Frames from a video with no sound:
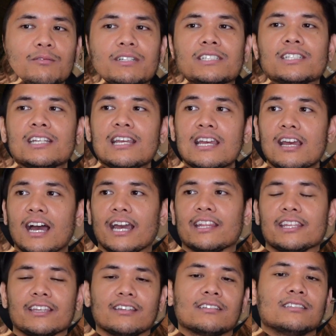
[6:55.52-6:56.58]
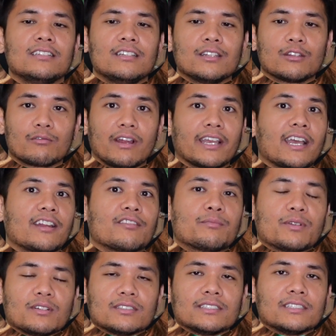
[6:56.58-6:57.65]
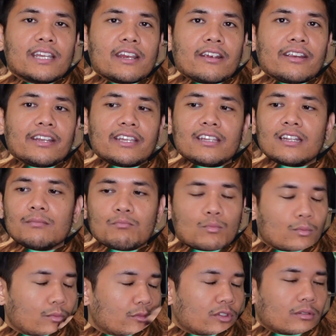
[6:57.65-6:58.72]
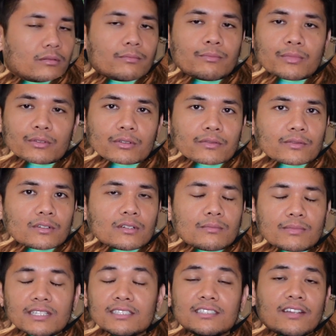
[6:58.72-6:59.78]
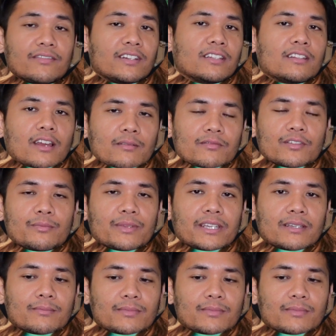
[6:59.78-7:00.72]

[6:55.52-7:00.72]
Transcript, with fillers: which I think the right kind of person carrying it, beautiful, but it's definitely not for me.